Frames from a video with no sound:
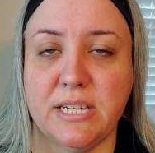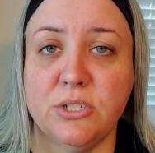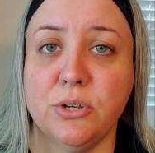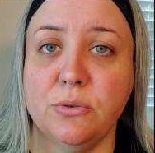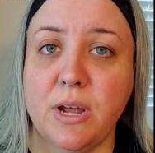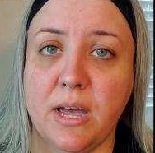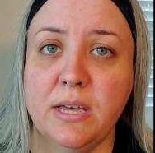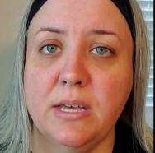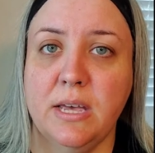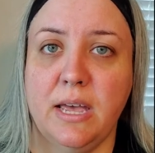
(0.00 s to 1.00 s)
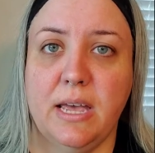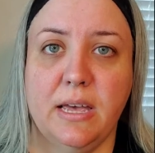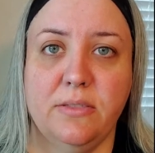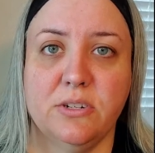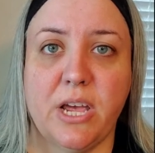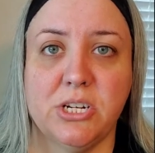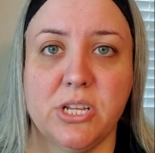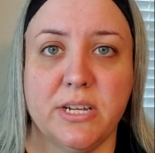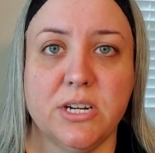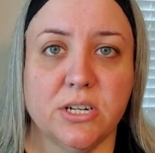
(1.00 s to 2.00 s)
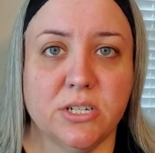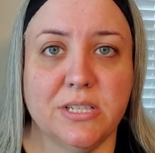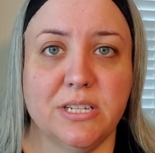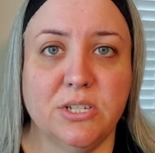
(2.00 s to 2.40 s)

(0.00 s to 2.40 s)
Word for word: Tuna, and there's actually a Doctor C.